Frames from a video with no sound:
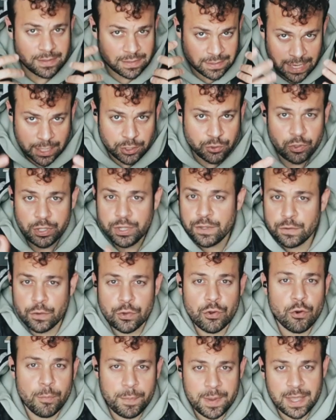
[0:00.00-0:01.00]
Central and
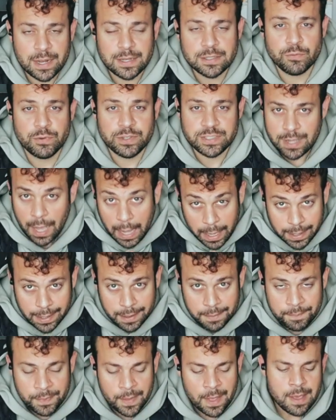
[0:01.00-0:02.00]
Eastern Europeans
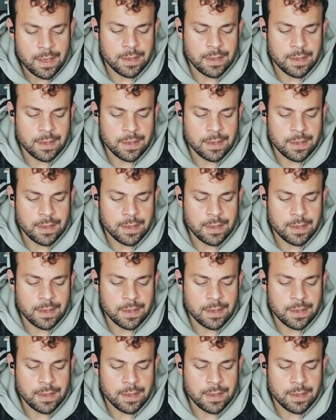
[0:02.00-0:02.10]
residing.